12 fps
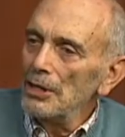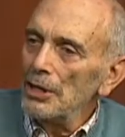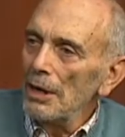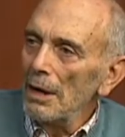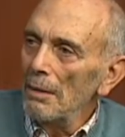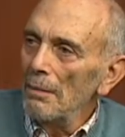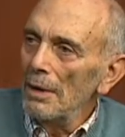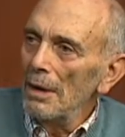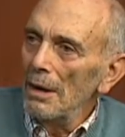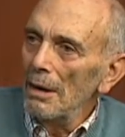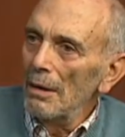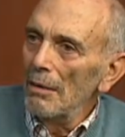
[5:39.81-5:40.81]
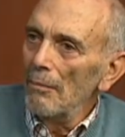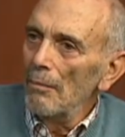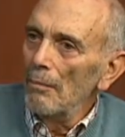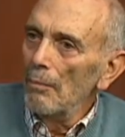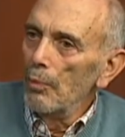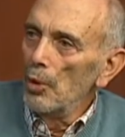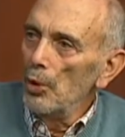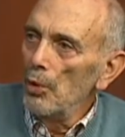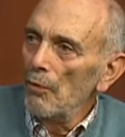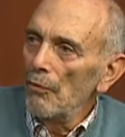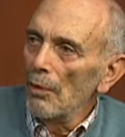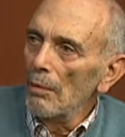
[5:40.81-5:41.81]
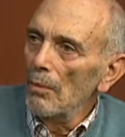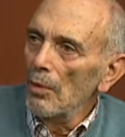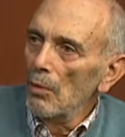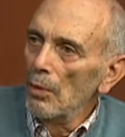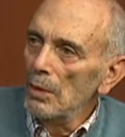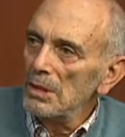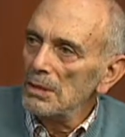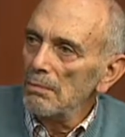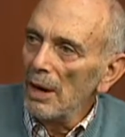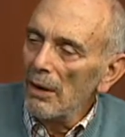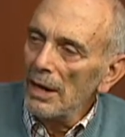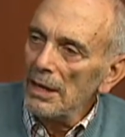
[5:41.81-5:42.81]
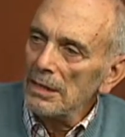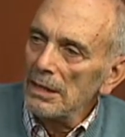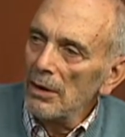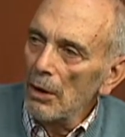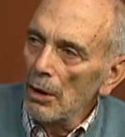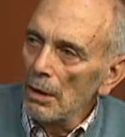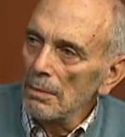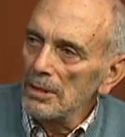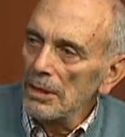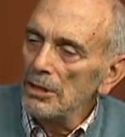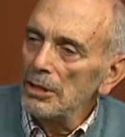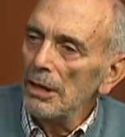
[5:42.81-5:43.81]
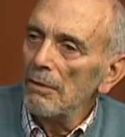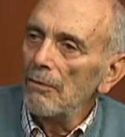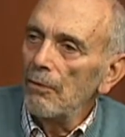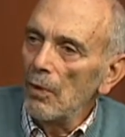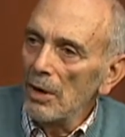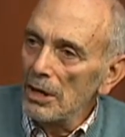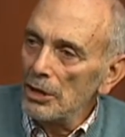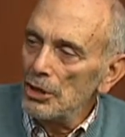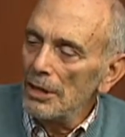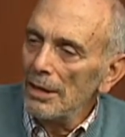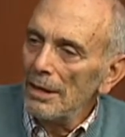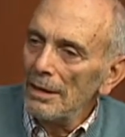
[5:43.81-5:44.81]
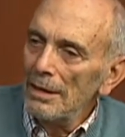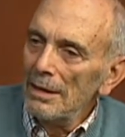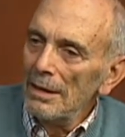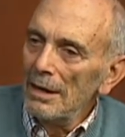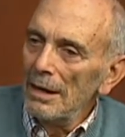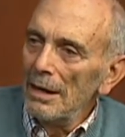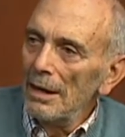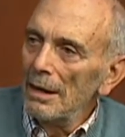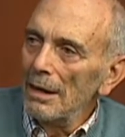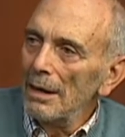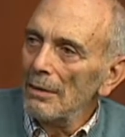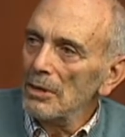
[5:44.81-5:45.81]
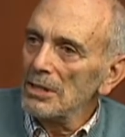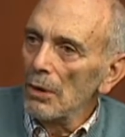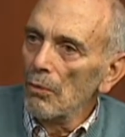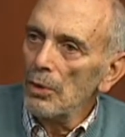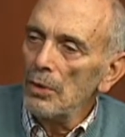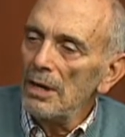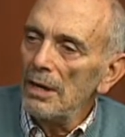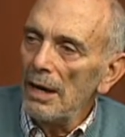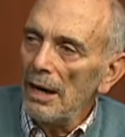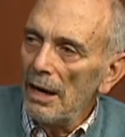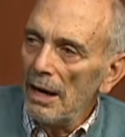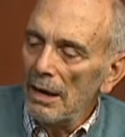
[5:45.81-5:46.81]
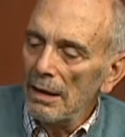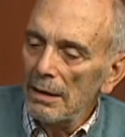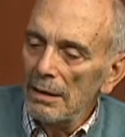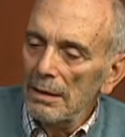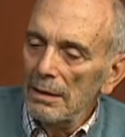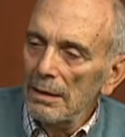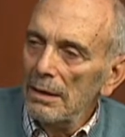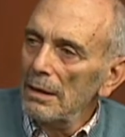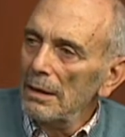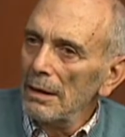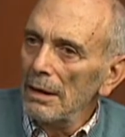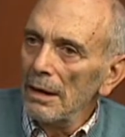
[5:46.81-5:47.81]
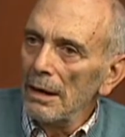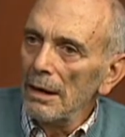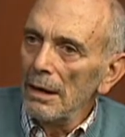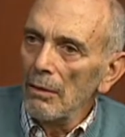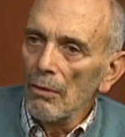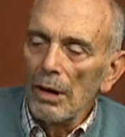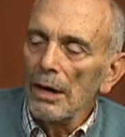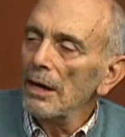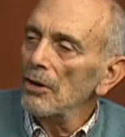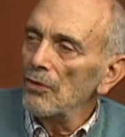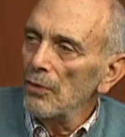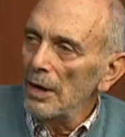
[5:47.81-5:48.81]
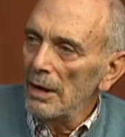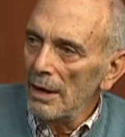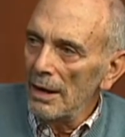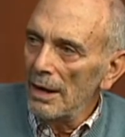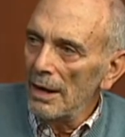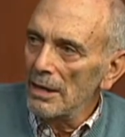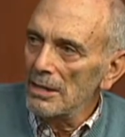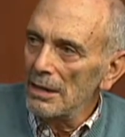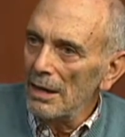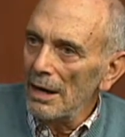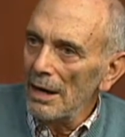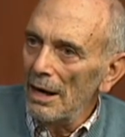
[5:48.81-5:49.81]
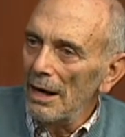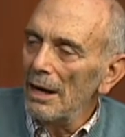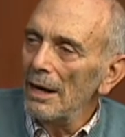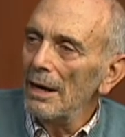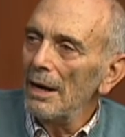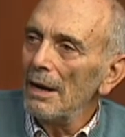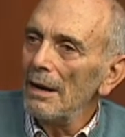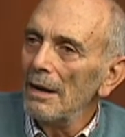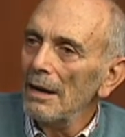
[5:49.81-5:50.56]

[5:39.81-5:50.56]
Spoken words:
she had brewed from roots, berries, and herbs that she had foraged. It was a root tea, and it really intrigued Hires, and he